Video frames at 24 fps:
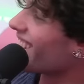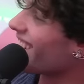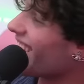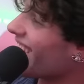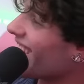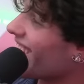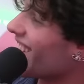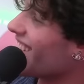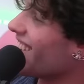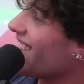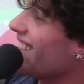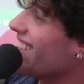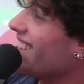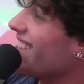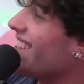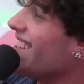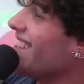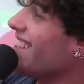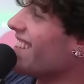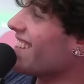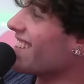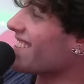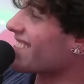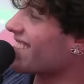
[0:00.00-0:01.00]
like the good, say
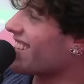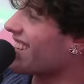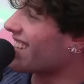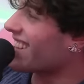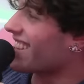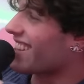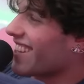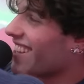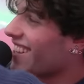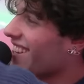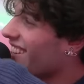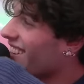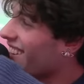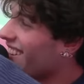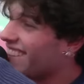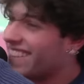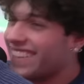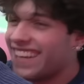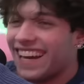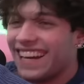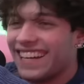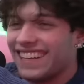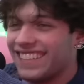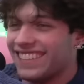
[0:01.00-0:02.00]
this is my like the good
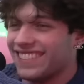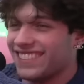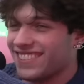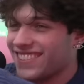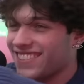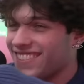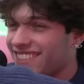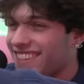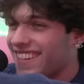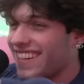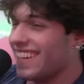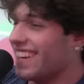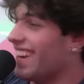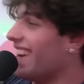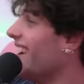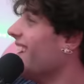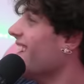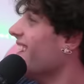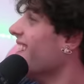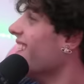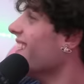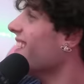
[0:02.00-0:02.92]
Nick, dinosaur. Say this is